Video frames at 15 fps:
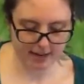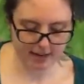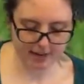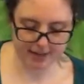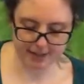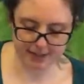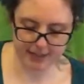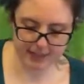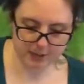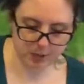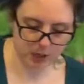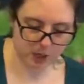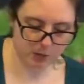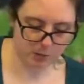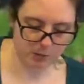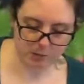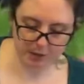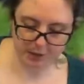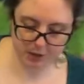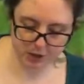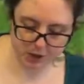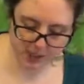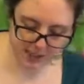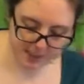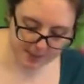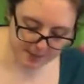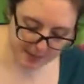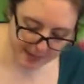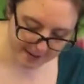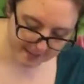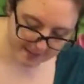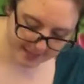And your hedgehog will be just about